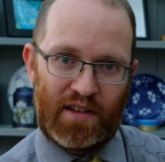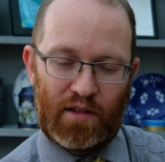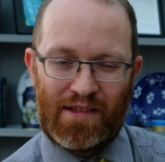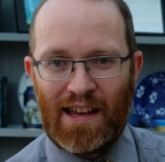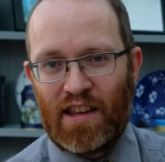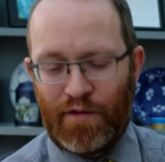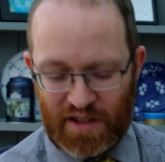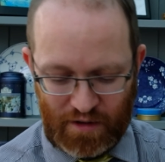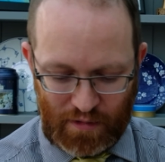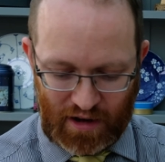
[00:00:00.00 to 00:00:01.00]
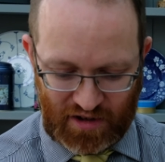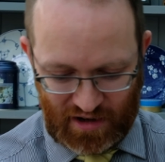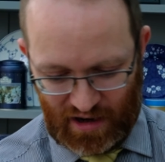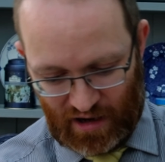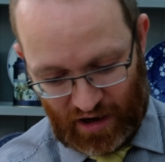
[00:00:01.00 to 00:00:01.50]
So thank you ever so much.
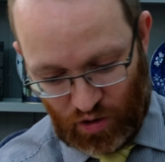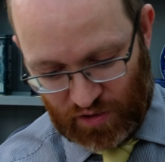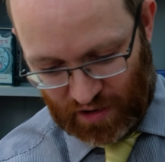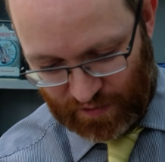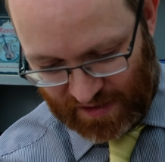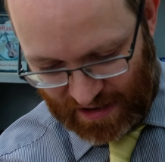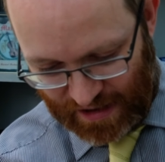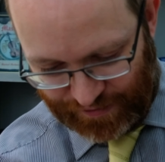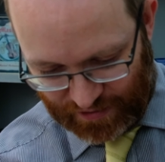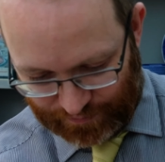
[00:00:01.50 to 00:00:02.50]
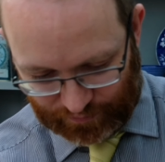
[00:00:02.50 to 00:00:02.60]
I also received